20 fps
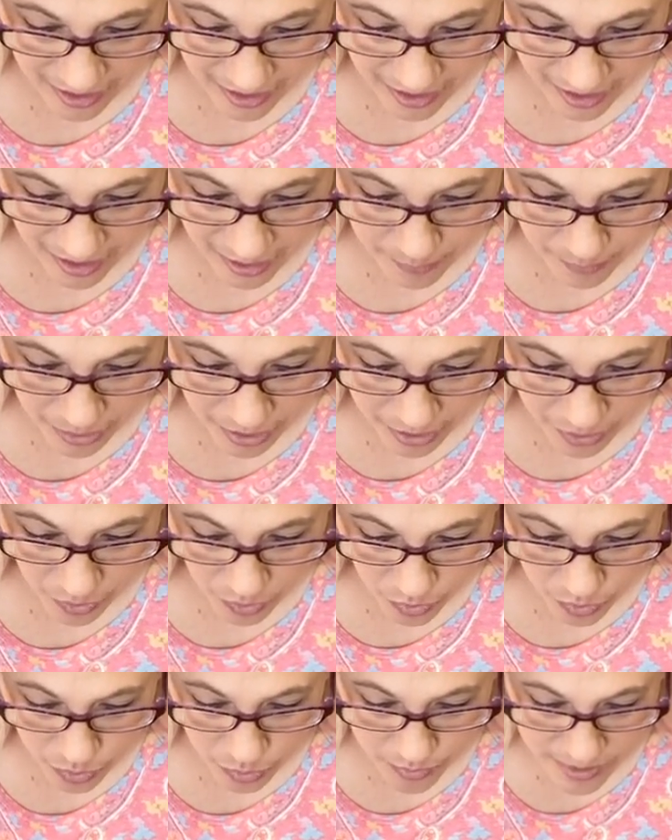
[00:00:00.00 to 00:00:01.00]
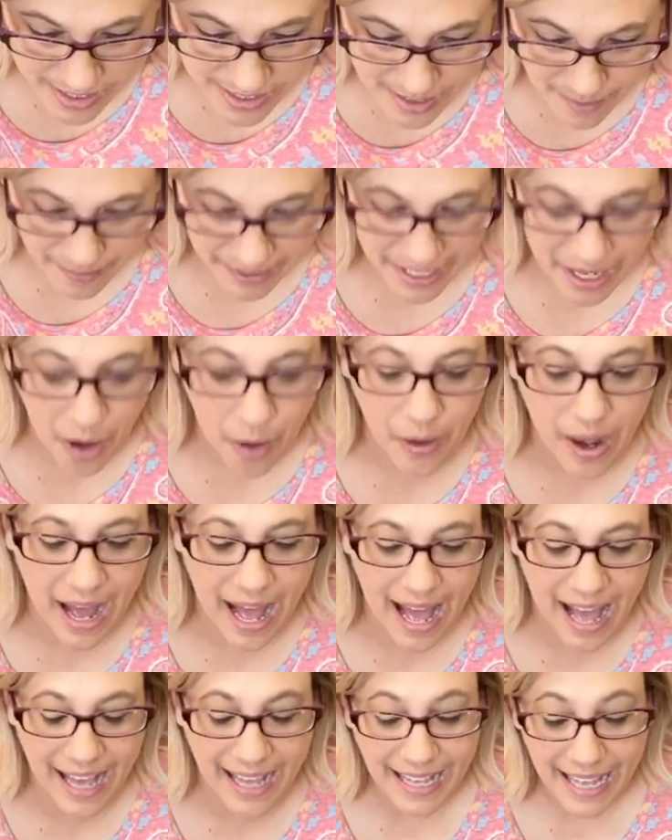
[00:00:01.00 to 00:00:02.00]
I'm on hold with somebody else.
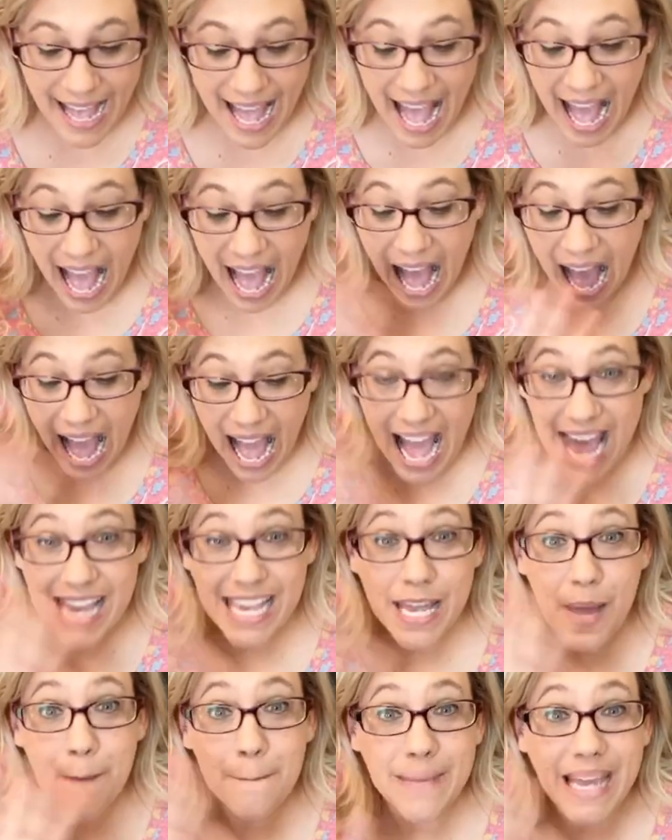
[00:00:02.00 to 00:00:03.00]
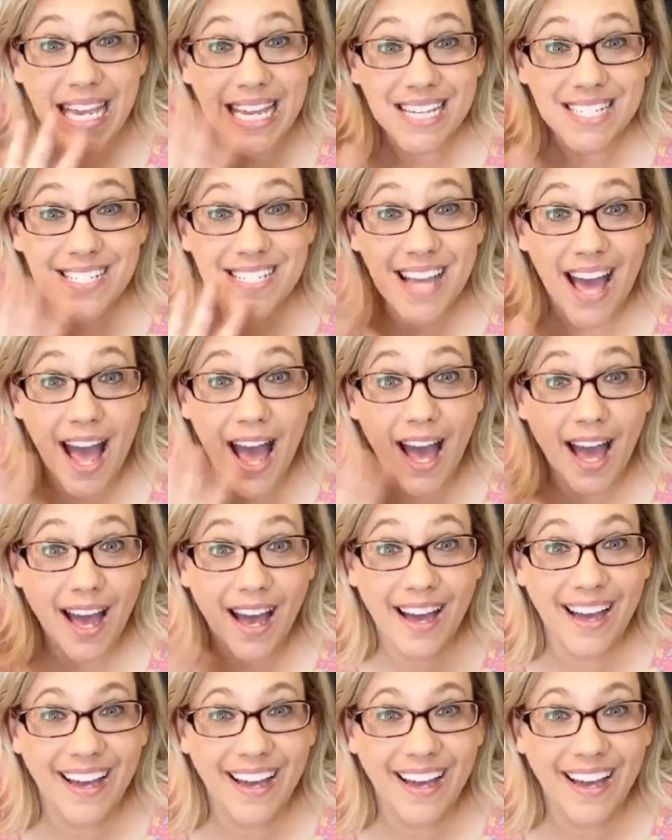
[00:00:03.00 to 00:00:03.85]
Hi, Amanda.